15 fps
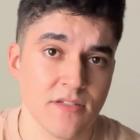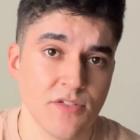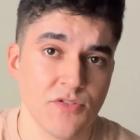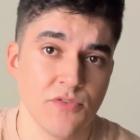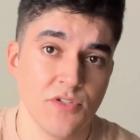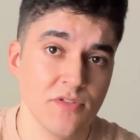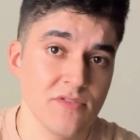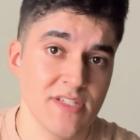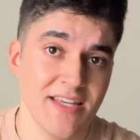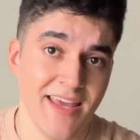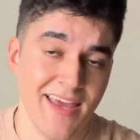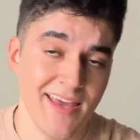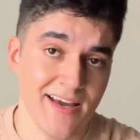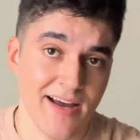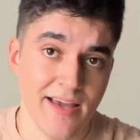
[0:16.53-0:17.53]
to using
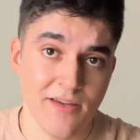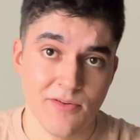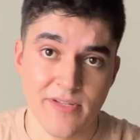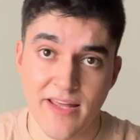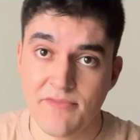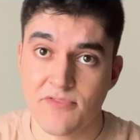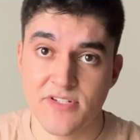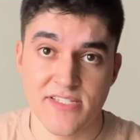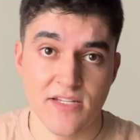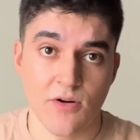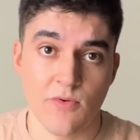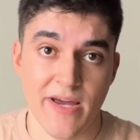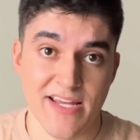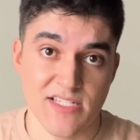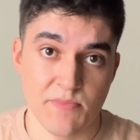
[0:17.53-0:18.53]
AI on every
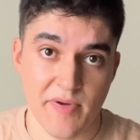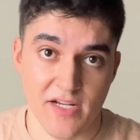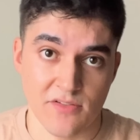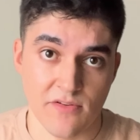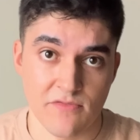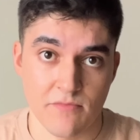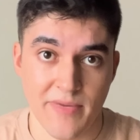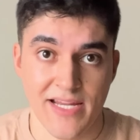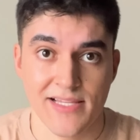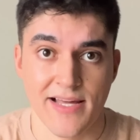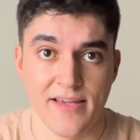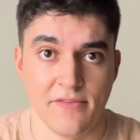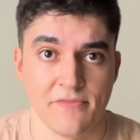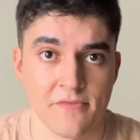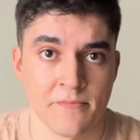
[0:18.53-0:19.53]
single aspect of my life.